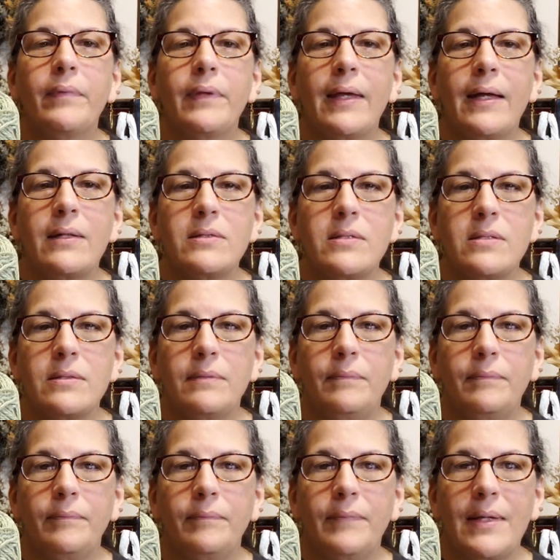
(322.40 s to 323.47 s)
that's
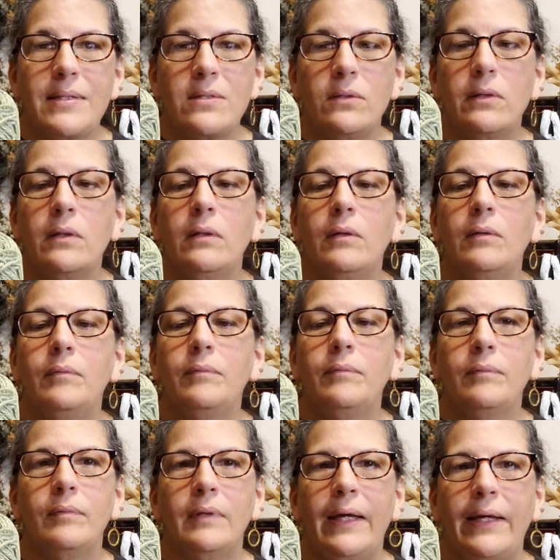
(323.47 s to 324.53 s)
a
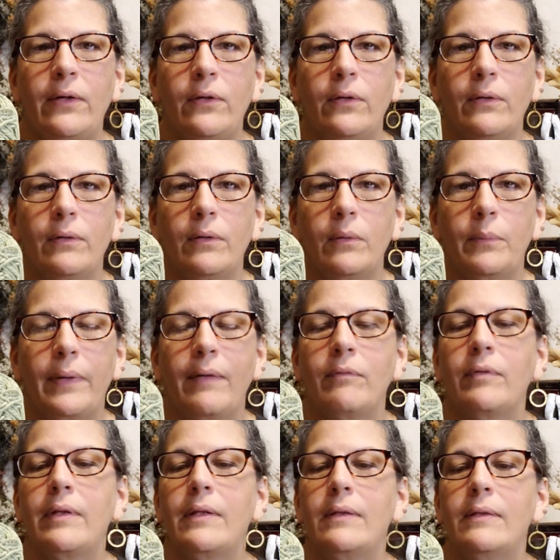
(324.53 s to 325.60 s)
little lighter or
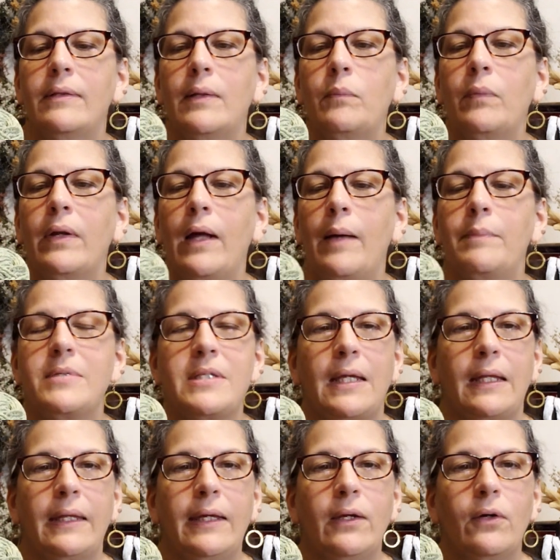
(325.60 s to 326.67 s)
whatever than what I'm
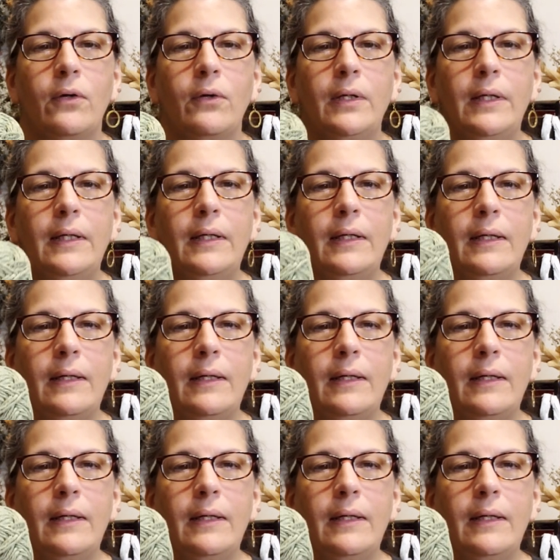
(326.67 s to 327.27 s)
seeing here.